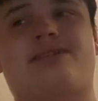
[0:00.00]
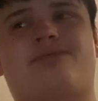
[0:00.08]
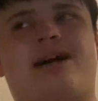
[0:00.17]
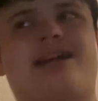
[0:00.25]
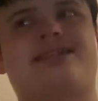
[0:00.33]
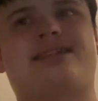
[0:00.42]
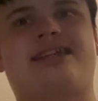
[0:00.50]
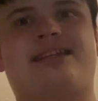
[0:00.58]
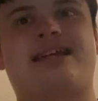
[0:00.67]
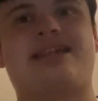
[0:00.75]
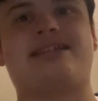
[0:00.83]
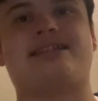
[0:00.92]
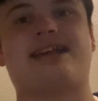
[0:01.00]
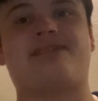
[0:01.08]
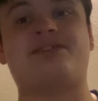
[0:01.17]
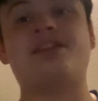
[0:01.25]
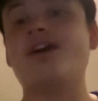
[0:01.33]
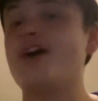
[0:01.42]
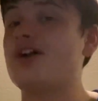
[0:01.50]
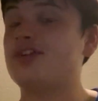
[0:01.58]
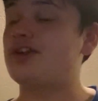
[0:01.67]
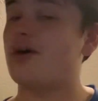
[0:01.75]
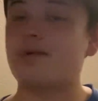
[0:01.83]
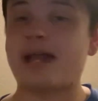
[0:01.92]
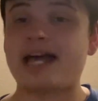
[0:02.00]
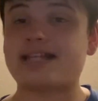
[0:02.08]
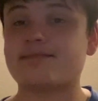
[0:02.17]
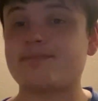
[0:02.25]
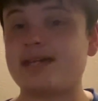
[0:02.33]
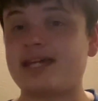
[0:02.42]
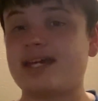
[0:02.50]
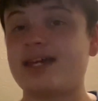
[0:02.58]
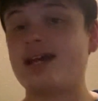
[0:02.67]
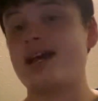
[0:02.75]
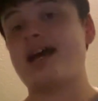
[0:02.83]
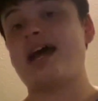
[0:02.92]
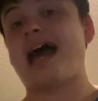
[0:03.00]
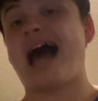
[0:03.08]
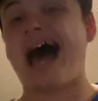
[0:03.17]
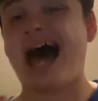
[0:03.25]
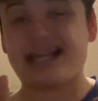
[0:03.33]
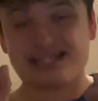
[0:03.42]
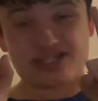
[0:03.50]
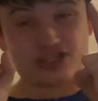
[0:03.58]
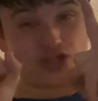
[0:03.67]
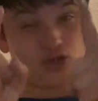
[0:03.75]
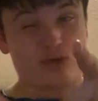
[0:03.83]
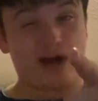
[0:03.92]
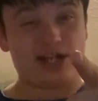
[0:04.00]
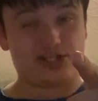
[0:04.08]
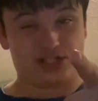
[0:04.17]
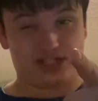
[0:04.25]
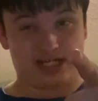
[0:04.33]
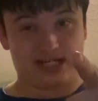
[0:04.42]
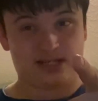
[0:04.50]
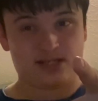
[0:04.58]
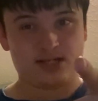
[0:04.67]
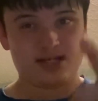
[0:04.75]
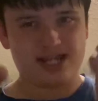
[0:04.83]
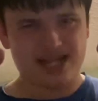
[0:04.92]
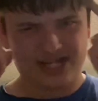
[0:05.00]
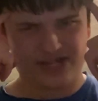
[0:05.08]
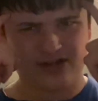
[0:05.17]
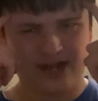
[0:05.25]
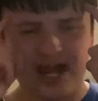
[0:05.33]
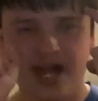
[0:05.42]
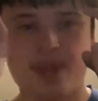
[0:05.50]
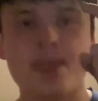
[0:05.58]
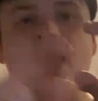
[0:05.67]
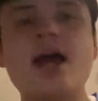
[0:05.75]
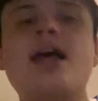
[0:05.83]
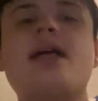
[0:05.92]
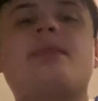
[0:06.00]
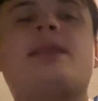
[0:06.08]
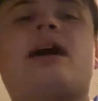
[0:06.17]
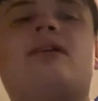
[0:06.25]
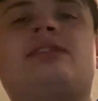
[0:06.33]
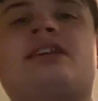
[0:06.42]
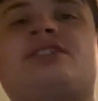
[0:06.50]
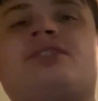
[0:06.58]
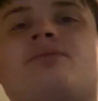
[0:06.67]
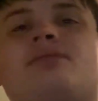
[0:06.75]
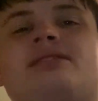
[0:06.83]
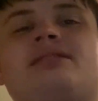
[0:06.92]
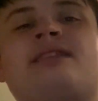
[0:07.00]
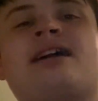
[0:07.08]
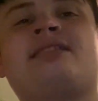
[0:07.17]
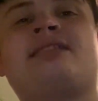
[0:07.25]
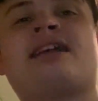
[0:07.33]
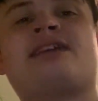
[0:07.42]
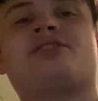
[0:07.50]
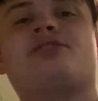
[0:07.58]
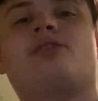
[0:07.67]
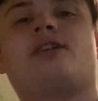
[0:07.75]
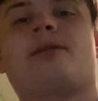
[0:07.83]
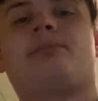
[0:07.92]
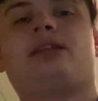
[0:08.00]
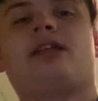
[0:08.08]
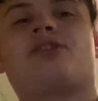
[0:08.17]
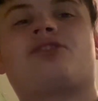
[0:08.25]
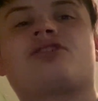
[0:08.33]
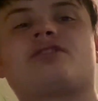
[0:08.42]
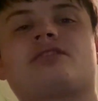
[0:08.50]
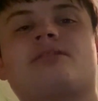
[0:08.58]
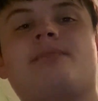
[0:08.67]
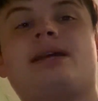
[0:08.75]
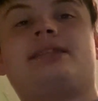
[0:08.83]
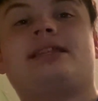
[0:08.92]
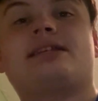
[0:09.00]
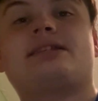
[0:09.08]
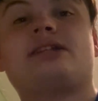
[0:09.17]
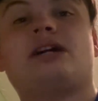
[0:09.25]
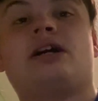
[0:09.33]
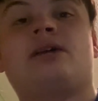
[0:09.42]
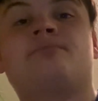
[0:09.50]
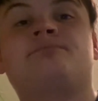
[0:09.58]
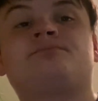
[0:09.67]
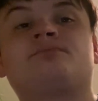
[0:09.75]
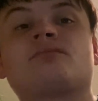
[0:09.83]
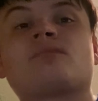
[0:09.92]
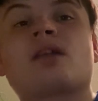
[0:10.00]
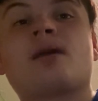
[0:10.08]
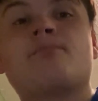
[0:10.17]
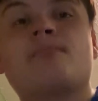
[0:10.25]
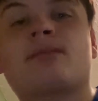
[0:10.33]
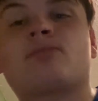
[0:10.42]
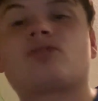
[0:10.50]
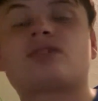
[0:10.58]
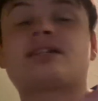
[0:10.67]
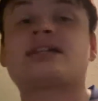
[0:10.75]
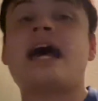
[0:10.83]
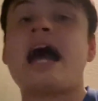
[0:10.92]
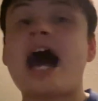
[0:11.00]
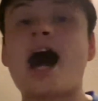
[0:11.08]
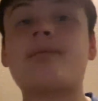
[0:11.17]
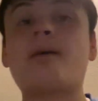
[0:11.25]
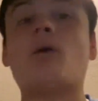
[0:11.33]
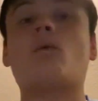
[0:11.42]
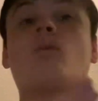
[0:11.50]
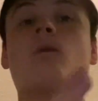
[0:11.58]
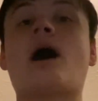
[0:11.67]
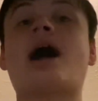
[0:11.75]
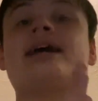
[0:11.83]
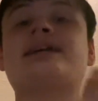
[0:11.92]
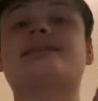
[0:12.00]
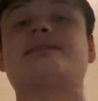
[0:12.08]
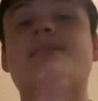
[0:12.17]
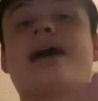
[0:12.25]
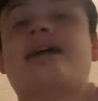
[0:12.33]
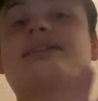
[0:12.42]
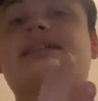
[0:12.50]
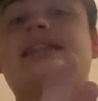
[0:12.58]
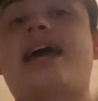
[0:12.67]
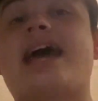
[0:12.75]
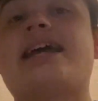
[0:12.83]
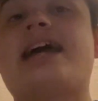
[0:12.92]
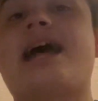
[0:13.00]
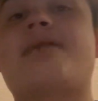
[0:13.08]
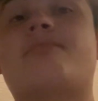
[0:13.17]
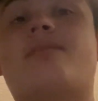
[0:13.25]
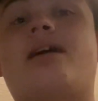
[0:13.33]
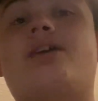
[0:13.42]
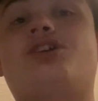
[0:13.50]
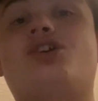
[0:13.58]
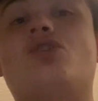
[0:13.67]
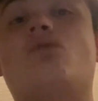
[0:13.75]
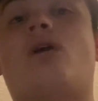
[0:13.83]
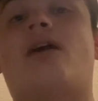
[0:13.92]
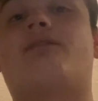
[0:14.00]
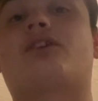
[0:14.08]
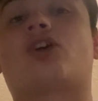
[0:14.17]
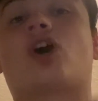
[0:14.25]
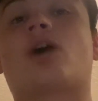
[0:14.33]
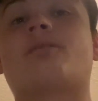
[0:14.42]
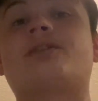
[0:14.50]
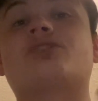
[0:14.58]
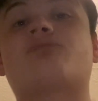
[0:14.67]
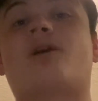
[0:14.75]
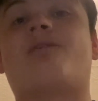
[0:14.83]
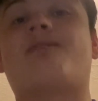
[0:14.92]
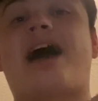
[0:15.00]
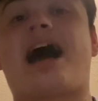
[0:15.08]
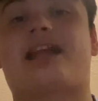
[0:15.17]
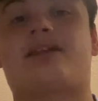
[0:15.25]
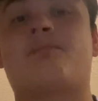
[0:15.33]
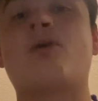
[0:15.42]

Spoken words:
Why isn't it 87? Don't ask me. Ask the question in your head. Now, let's do a couple others to make this make more sense. How about why is the mass in AMU of a carbon-12 atom